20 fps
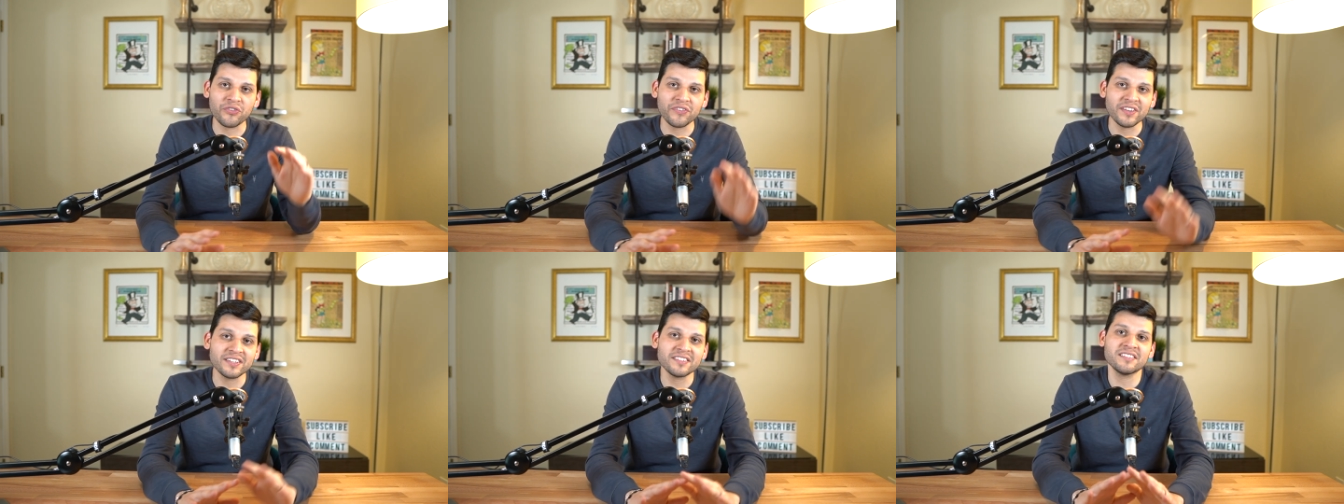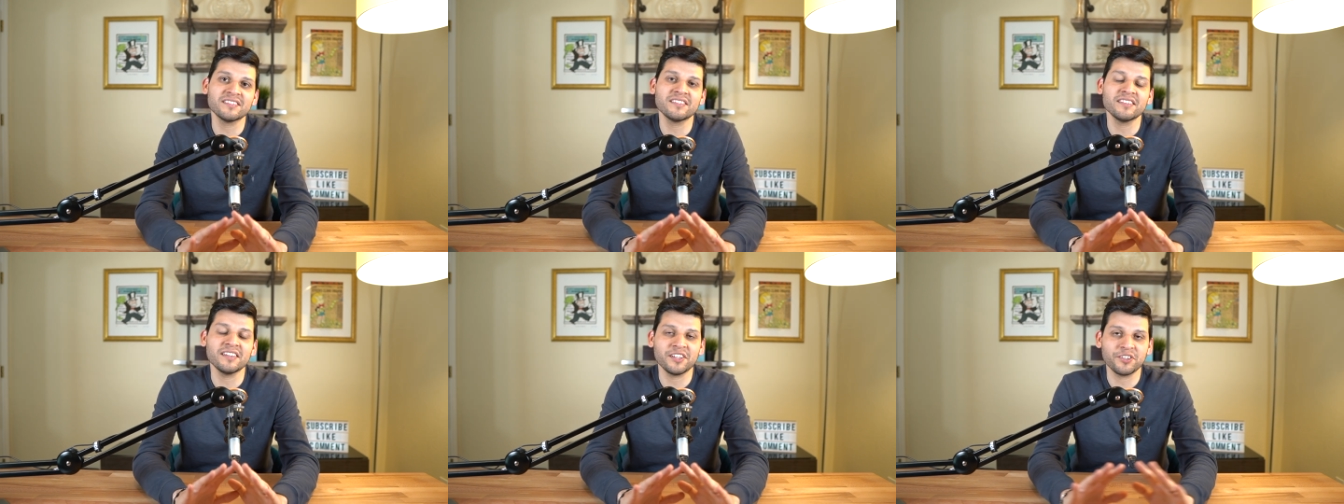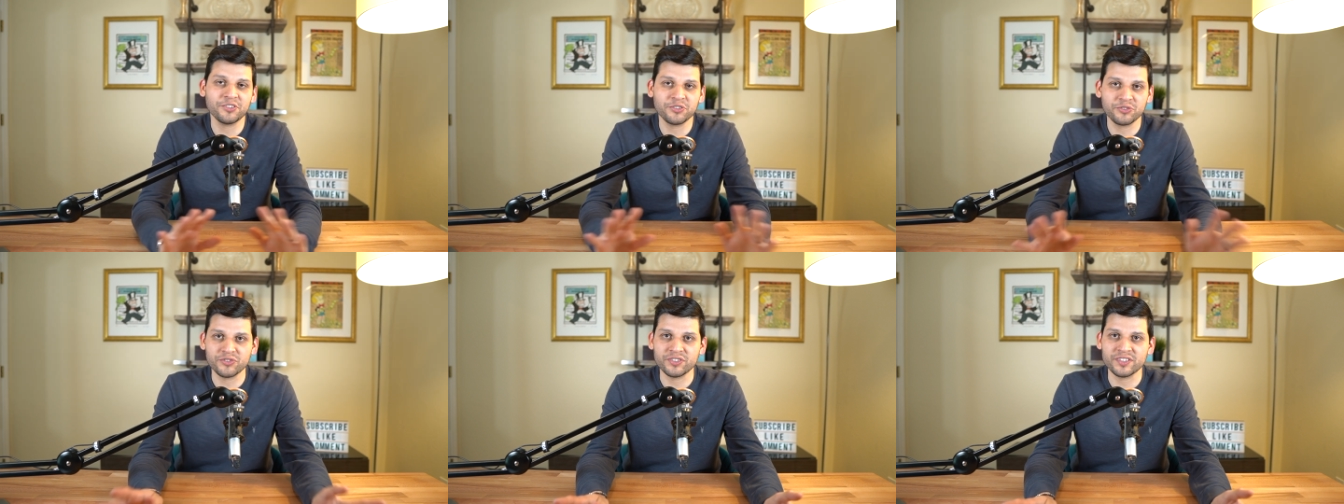This is the
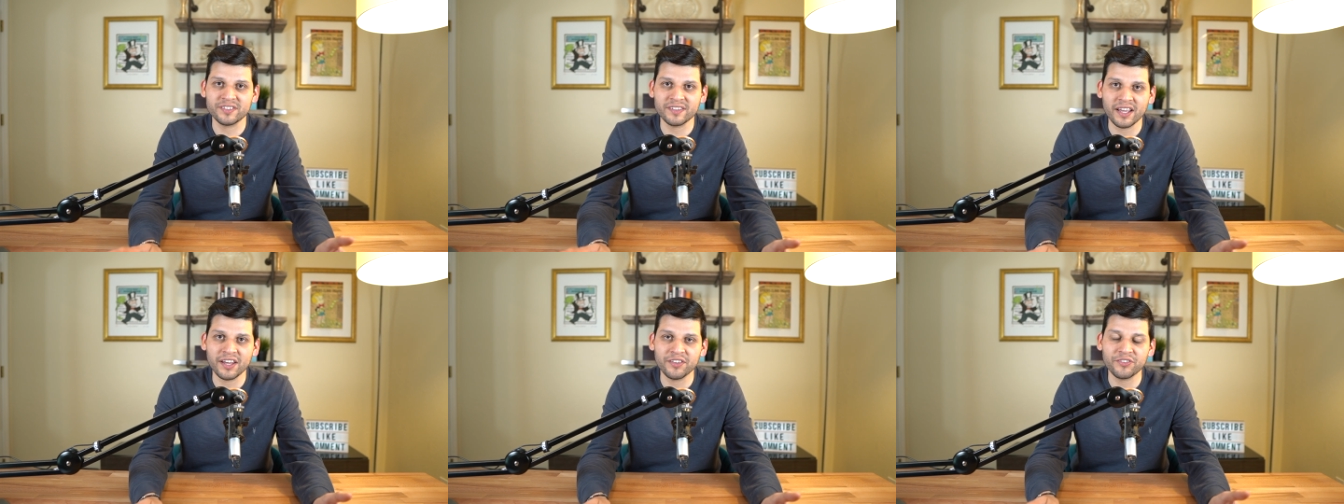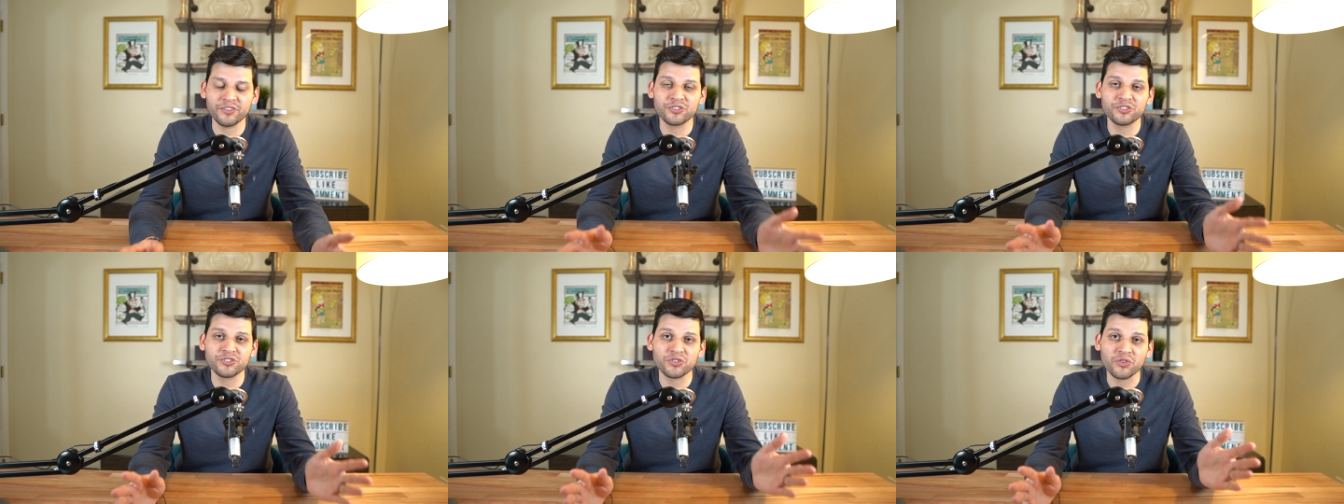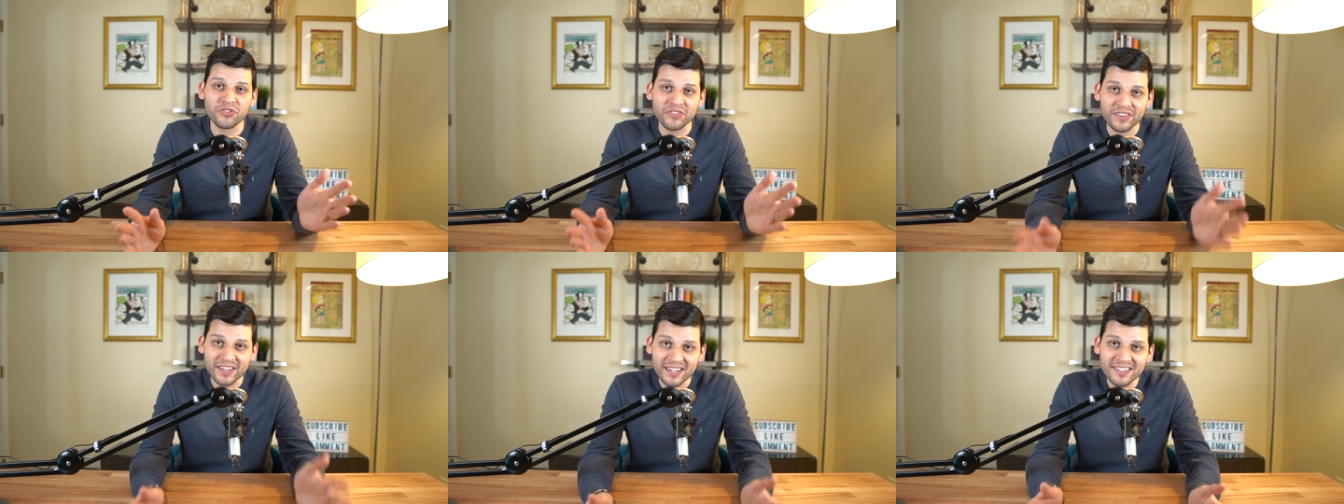industry standard. So
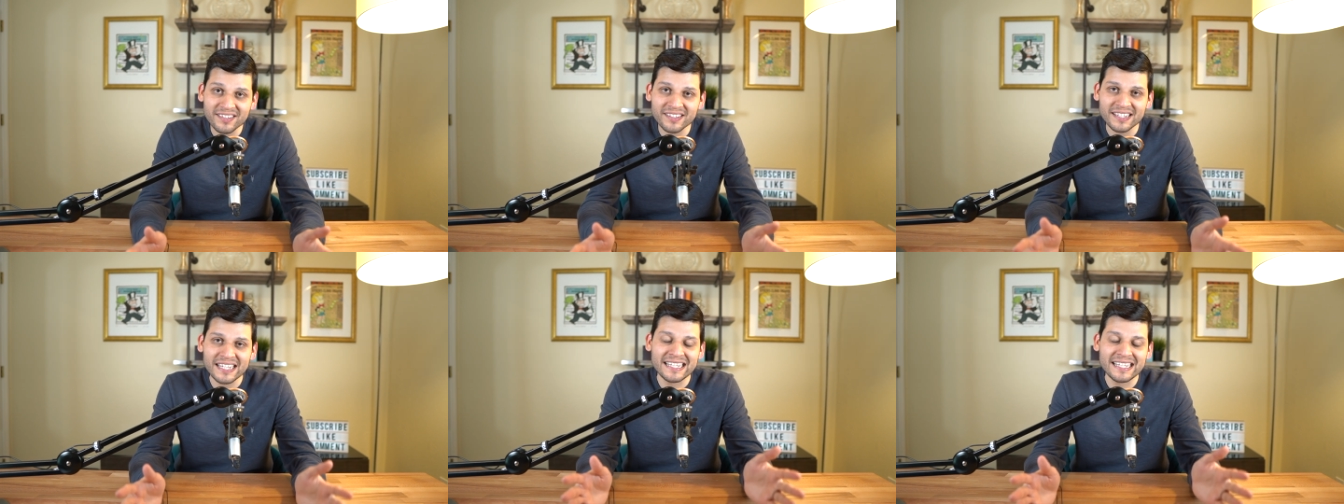this